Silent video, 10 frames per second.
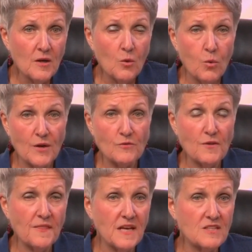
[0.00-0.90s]
What are the
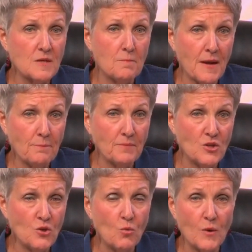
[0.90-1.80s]
things that might be
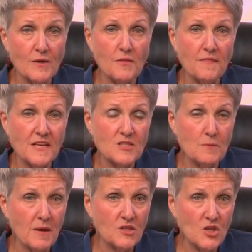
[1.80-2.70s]
new? What are the things that
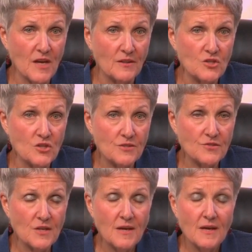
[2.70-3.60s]
might challenge us?
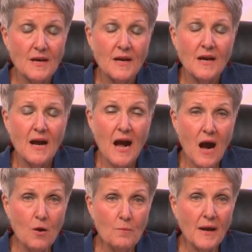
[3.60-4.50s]

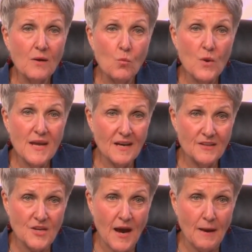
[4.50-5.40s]
How might we
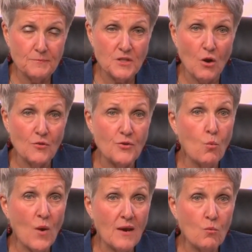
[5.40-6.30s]
adapt the
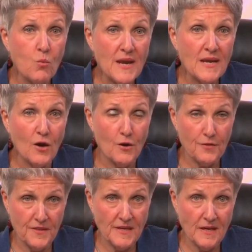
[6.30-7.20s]
way we are
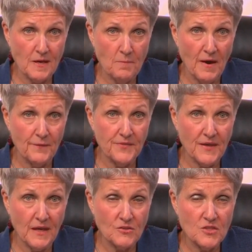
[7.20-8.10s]
thinking about
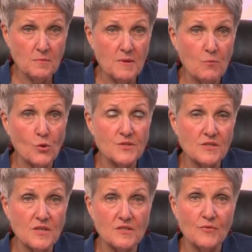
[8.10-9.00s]
things to be more
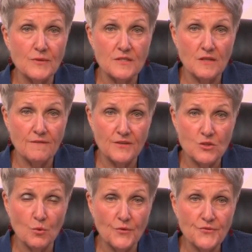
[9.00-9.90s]
successful as
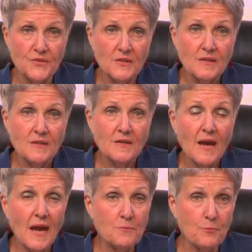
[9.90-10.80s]
individuals
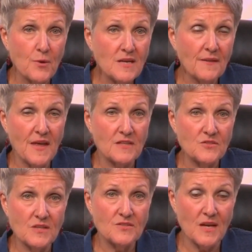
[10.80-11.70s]
and bringing that
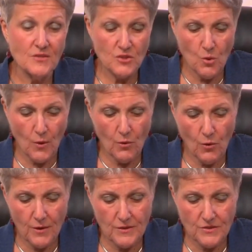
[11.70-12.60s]
success to our
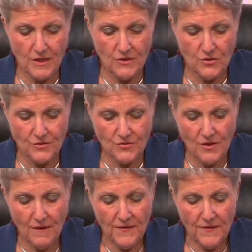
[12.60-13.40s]
organizations?